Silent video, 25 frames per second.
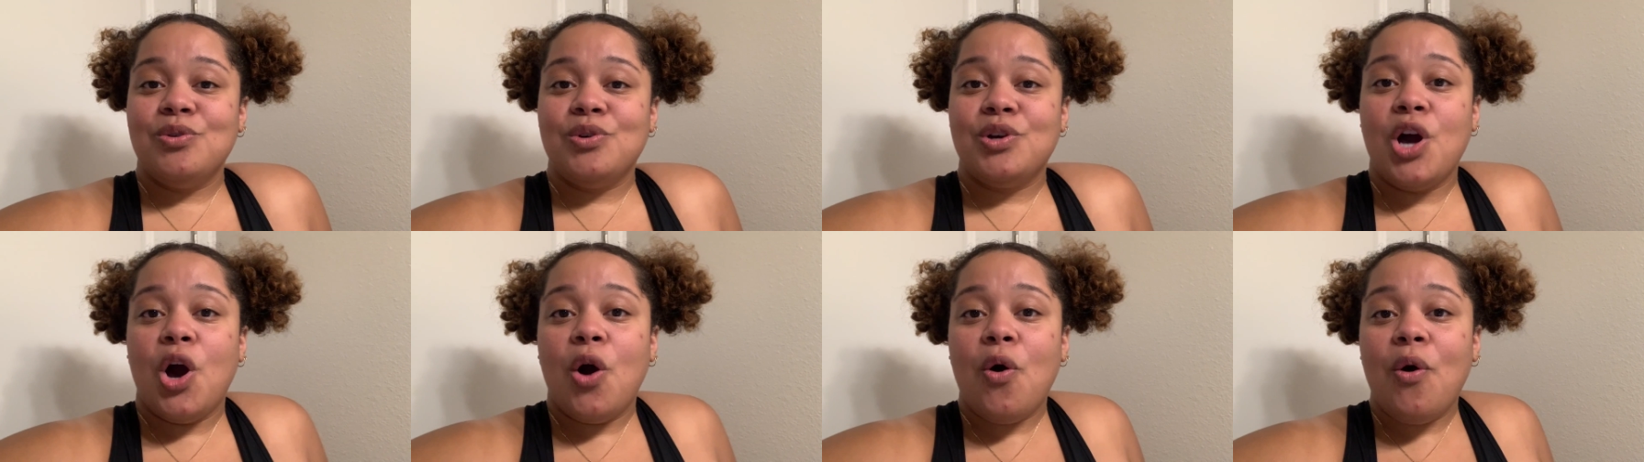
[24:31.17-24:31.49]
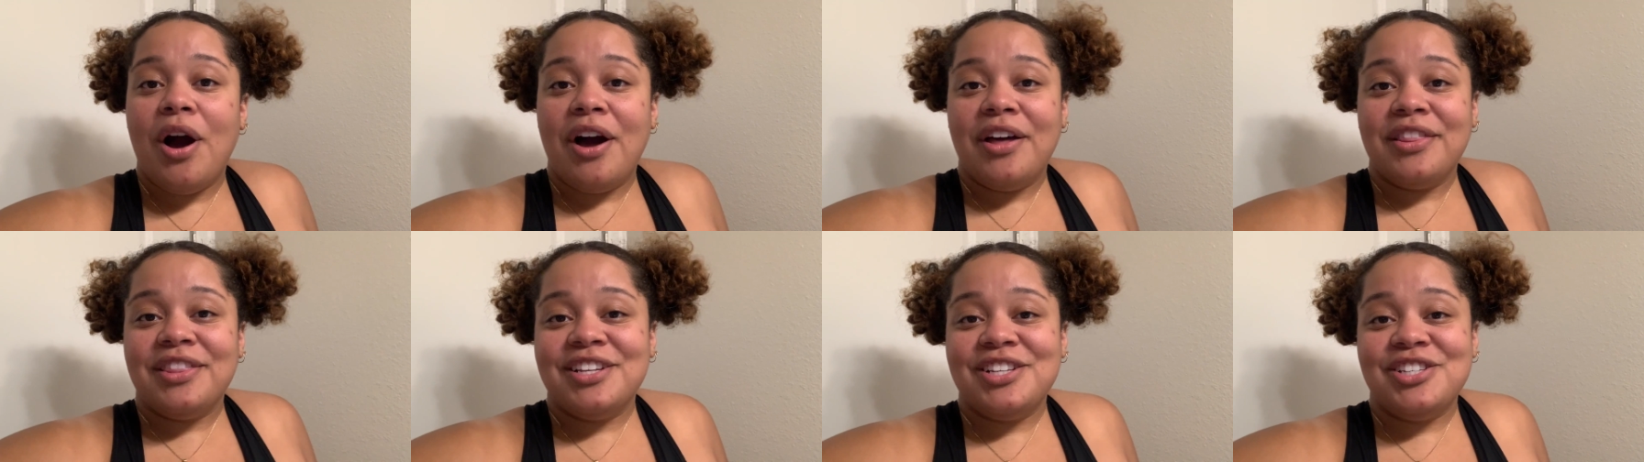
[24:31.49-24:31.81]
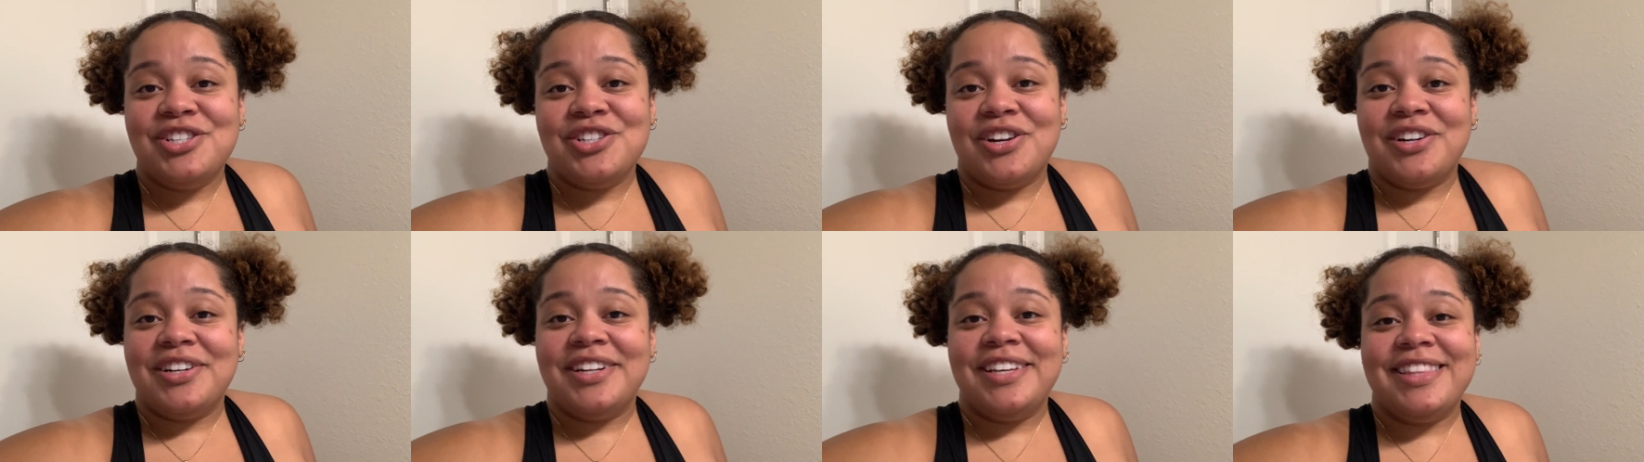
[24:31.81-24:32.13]
go on the
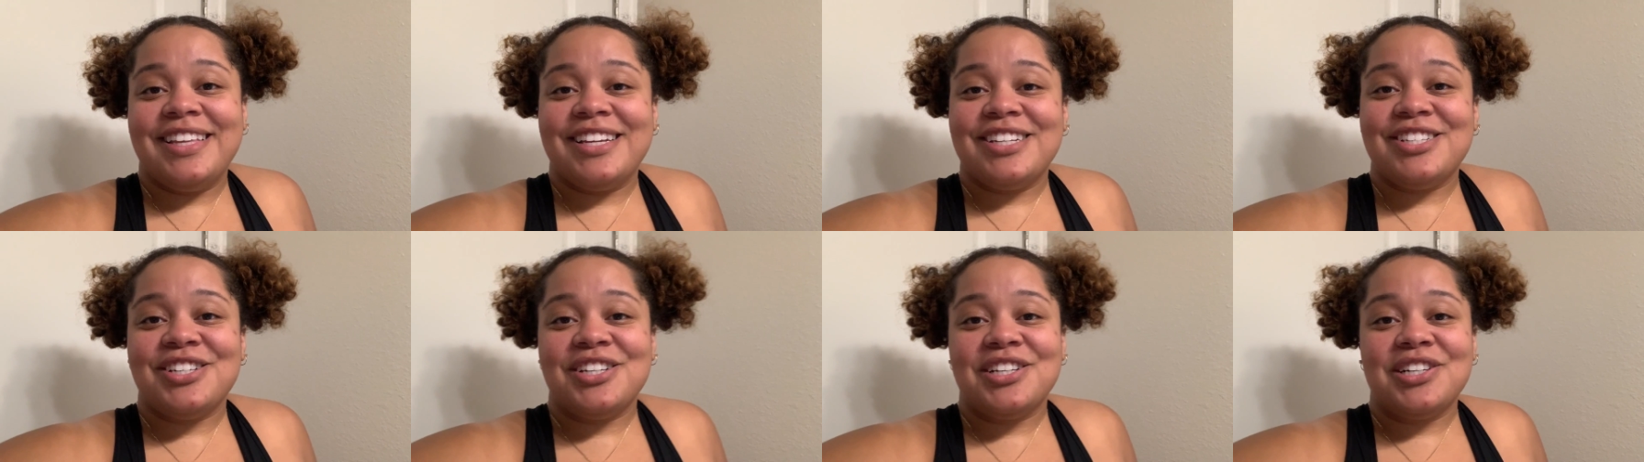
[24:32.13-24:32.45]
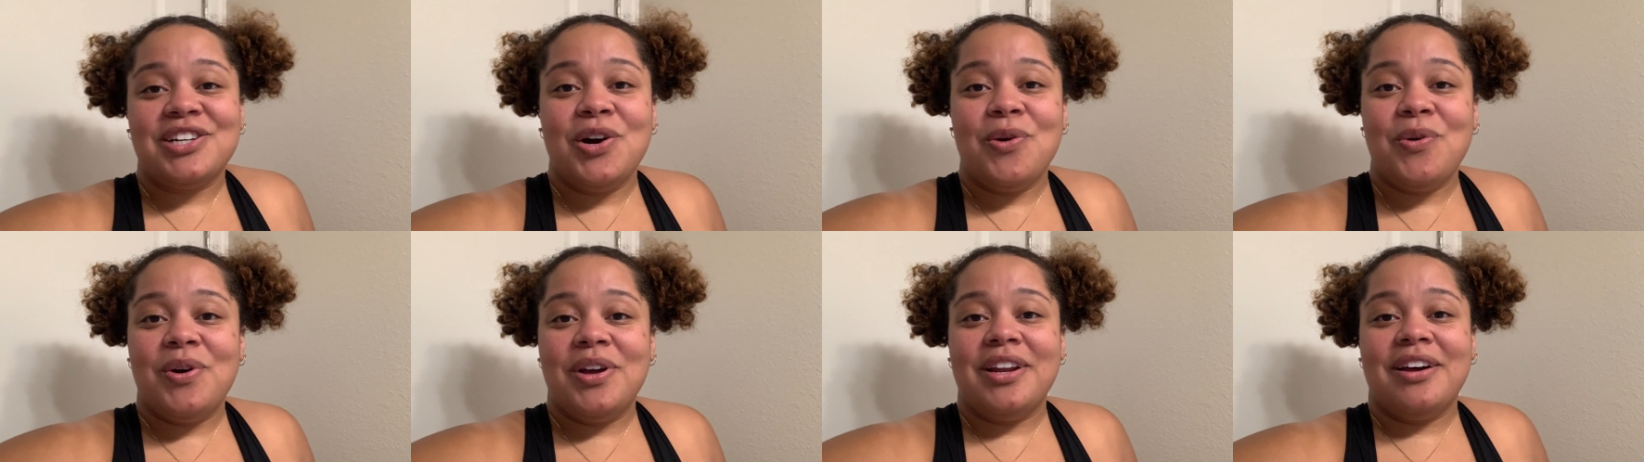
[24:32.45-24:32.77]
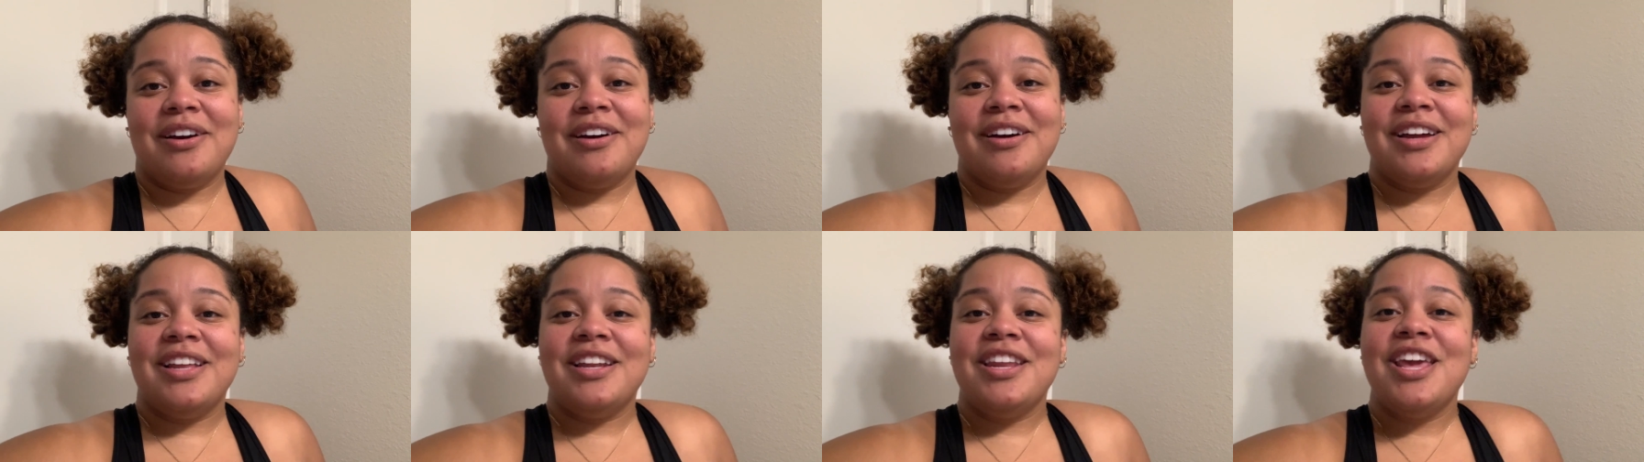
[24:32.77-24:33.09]
journey that you're going
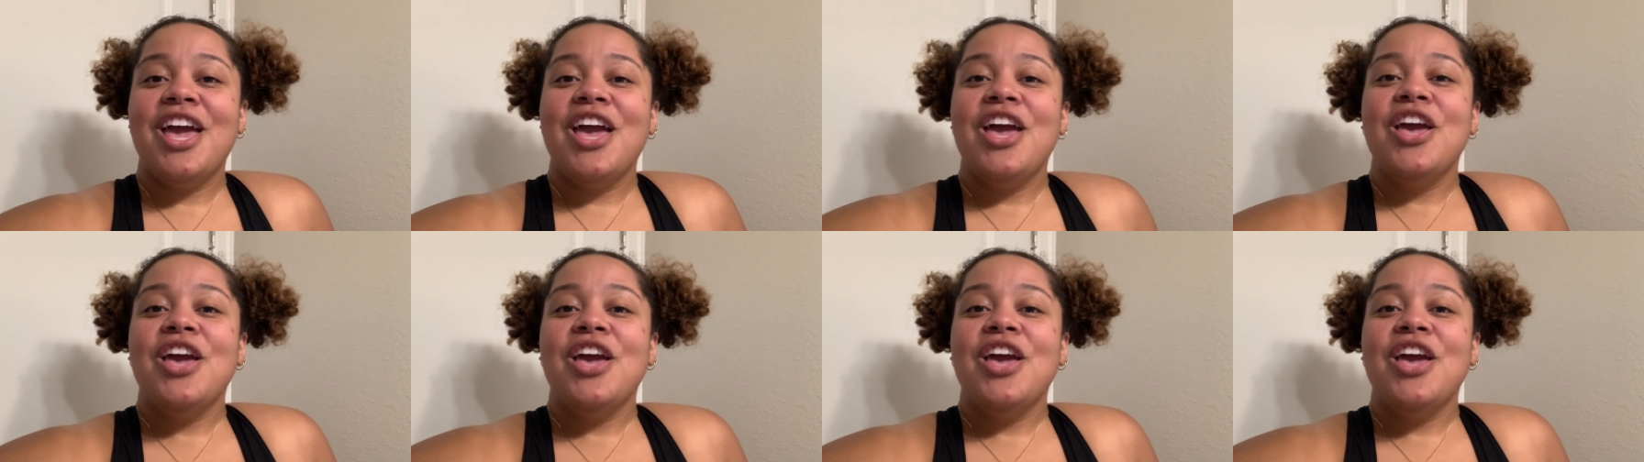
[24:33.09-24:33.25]
on.